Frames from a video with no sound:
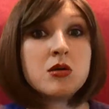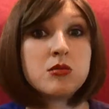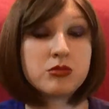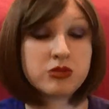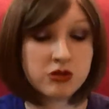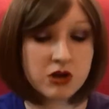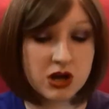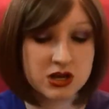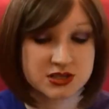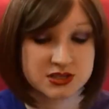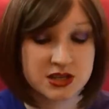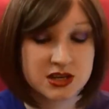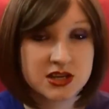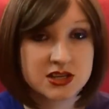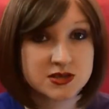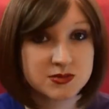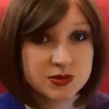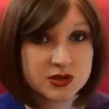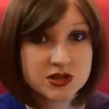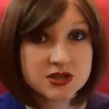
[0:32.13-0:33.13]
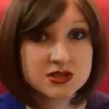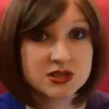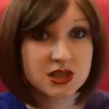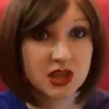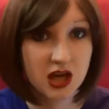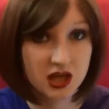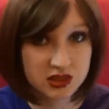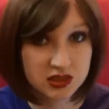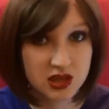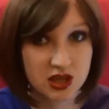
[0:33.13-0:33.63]
process because
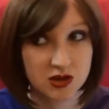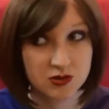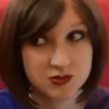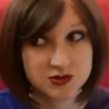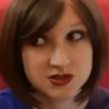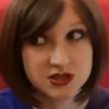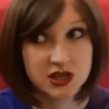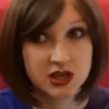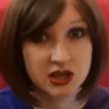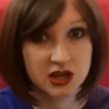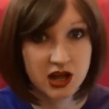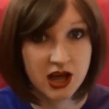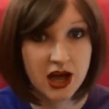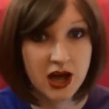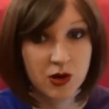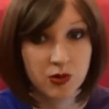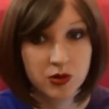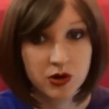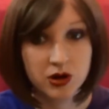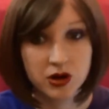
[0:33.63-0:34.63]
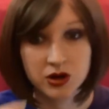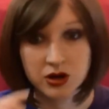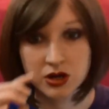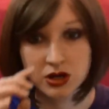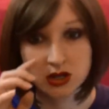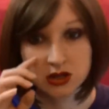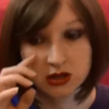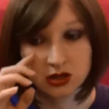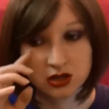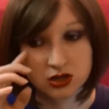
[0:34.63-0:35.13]
that thing was like an hour
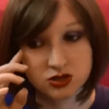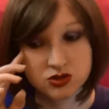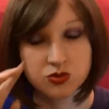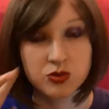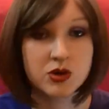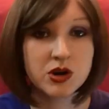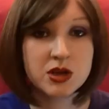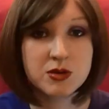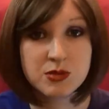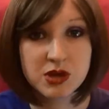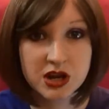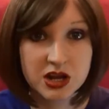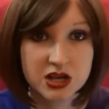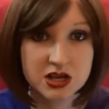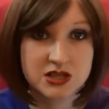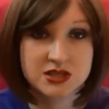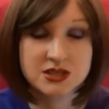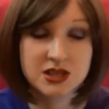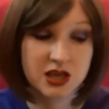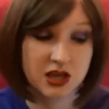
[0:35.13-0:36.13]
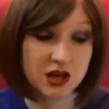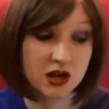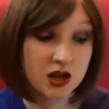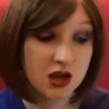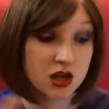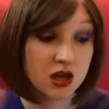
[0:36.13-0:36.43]
and like 20 minutes and